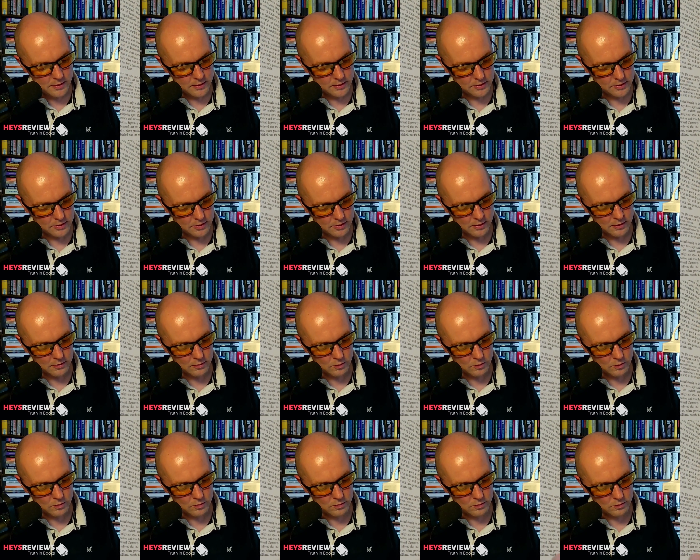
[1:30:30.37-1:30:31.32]
So
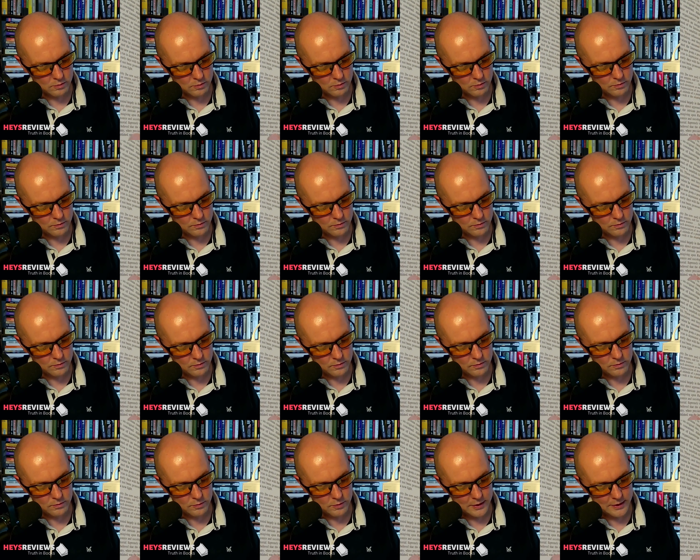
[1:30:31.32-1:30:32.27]

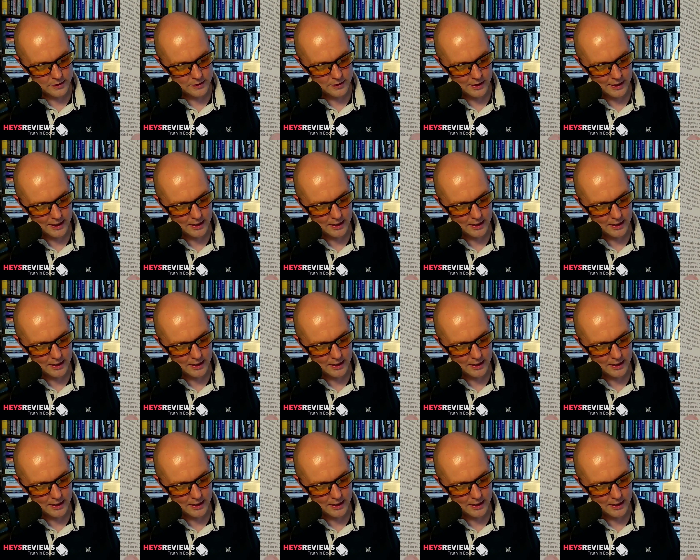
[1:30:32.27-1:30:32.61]
what he said,